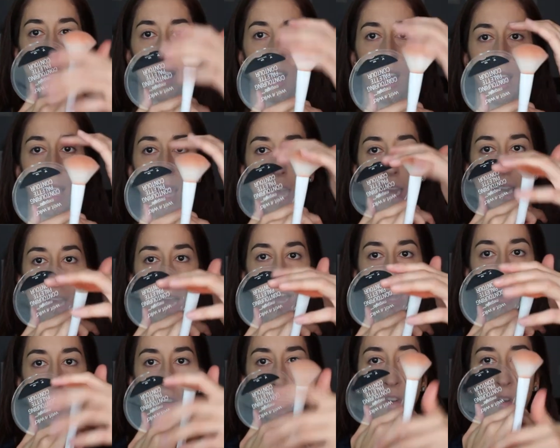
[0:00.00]
Again,
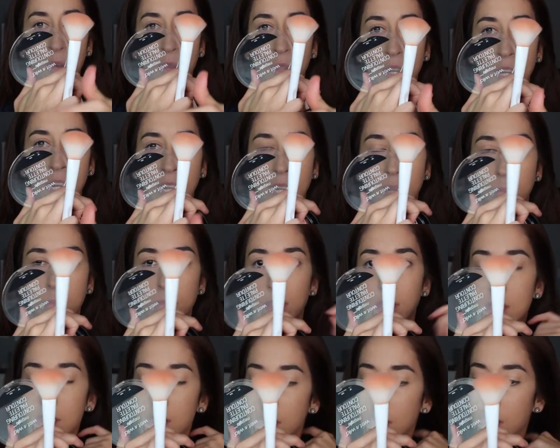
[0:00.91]
I don't know the
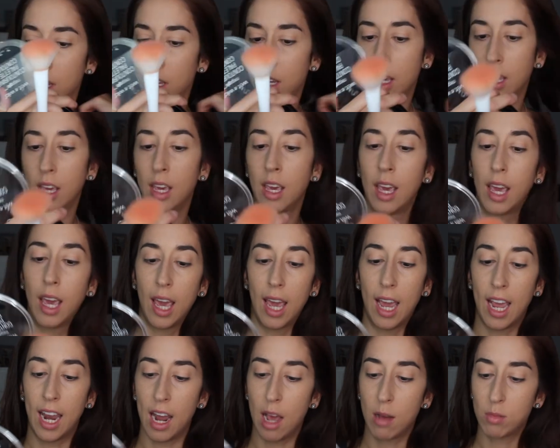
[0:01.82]
names.
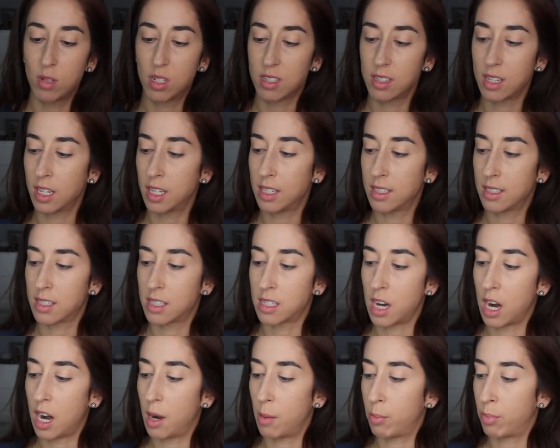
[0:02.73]
And I'm just gonna
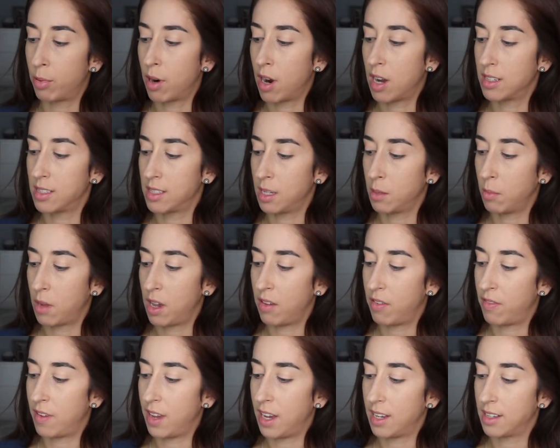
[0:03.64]
start bronzing my
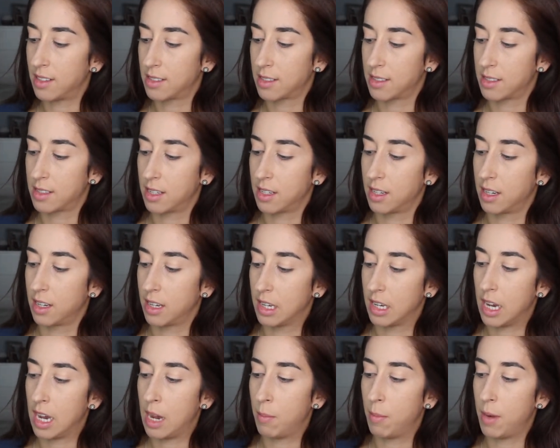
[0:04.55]
face.
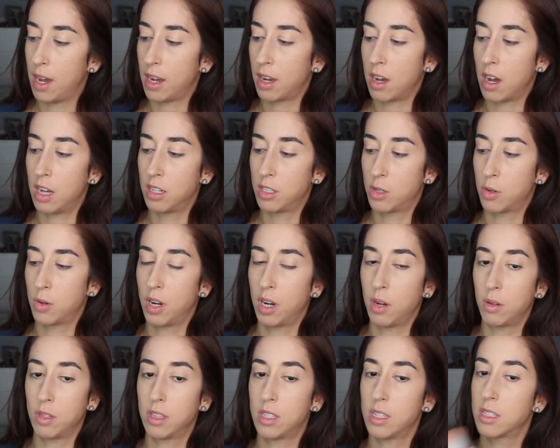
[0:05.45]
I'm not
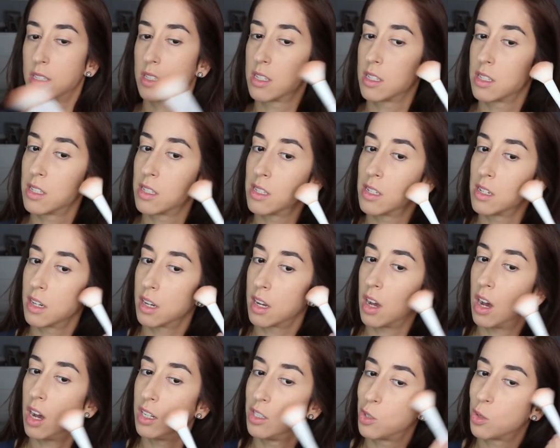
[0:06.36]
contouring with this, this isn't a
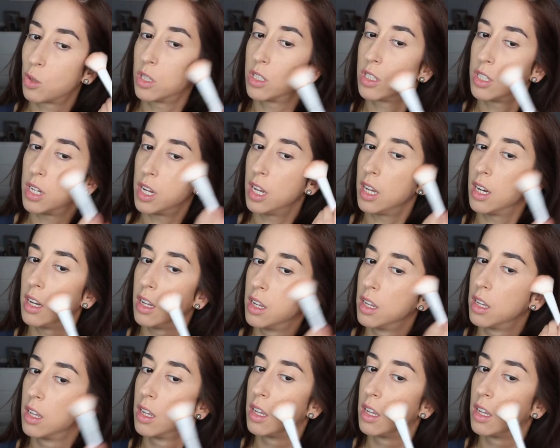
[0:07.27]
contour shade.